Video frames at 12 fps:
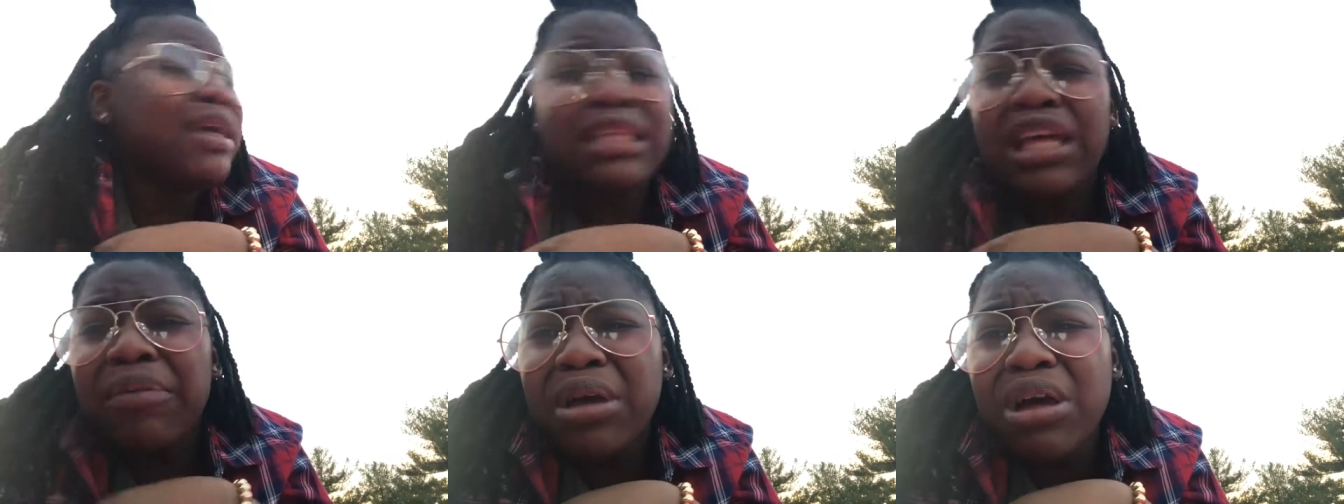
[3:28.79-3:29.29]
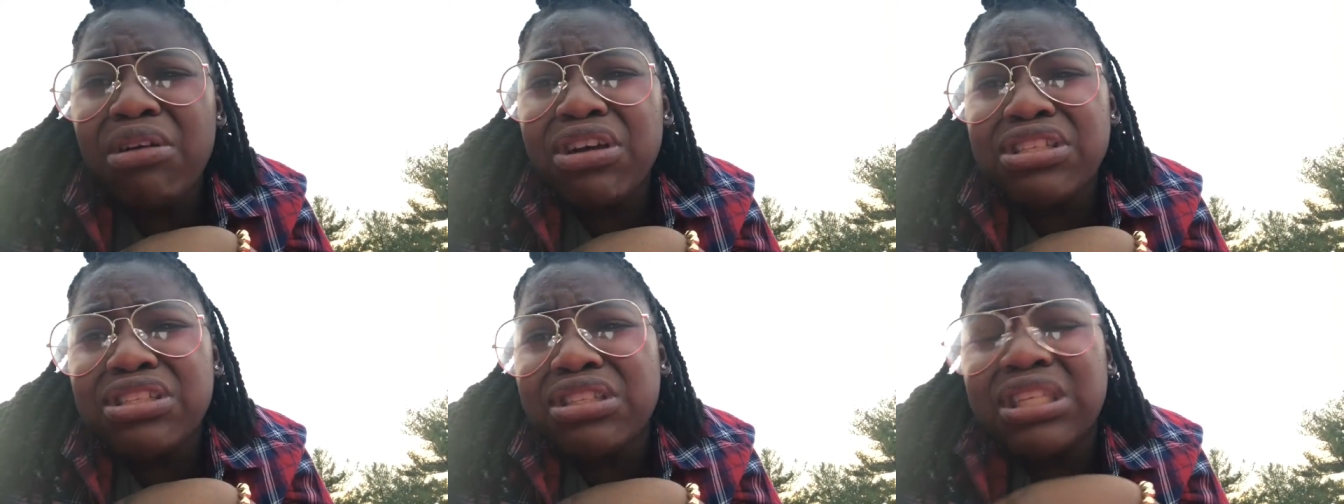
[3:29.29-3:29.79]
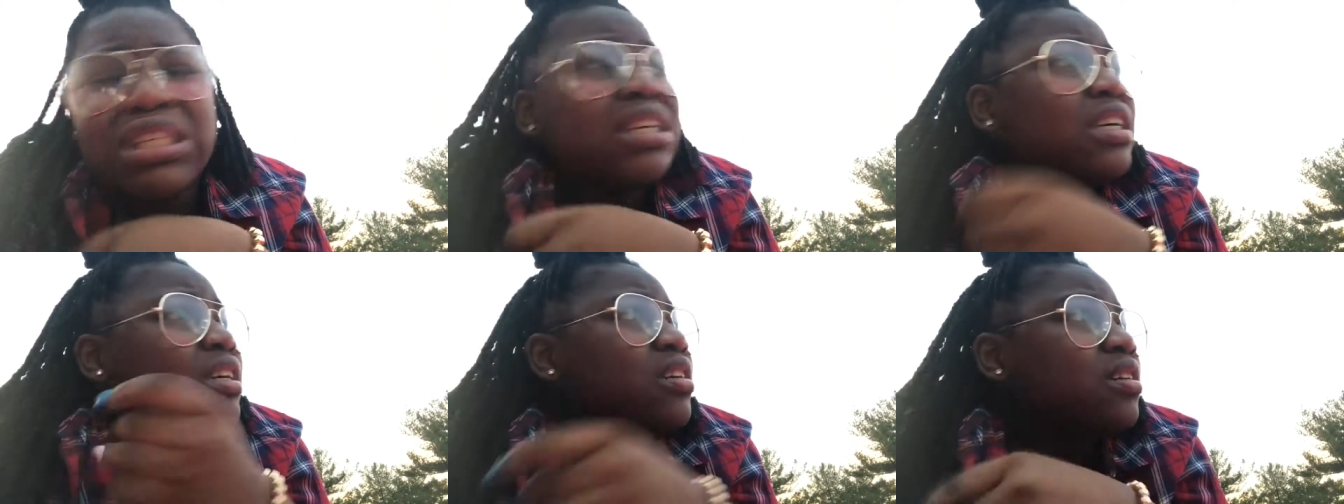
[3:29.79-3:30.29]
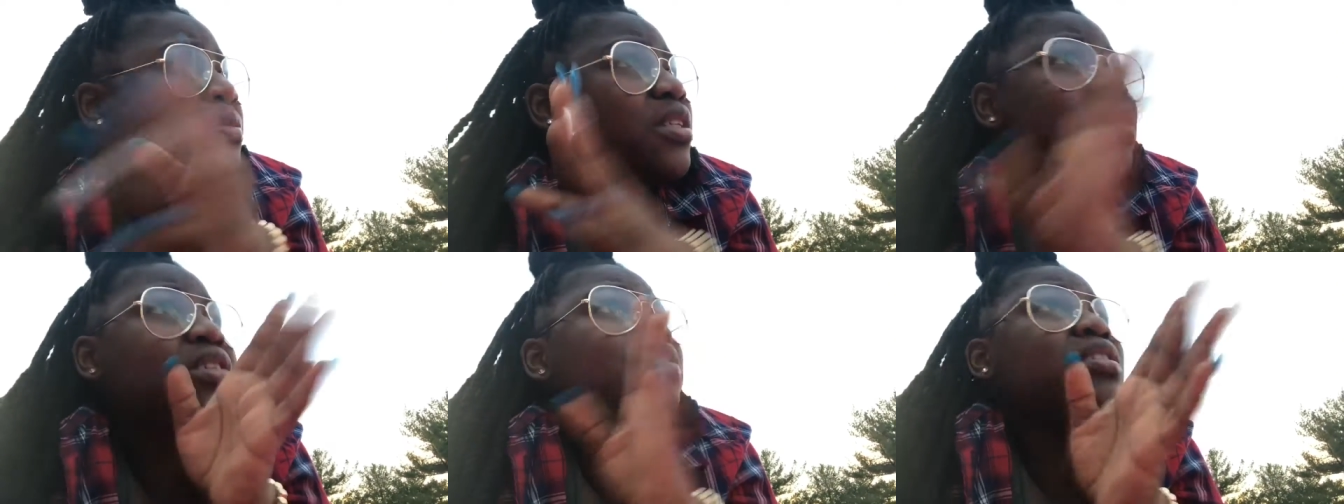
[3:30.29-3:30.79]
I think I'm going to go because a
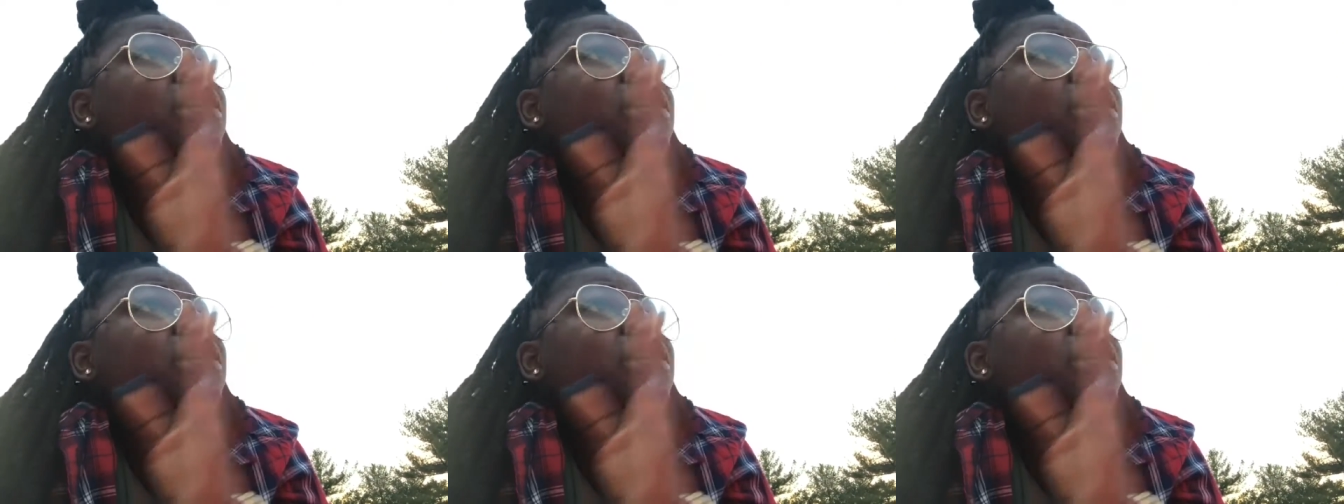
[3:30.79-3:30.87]
bunch of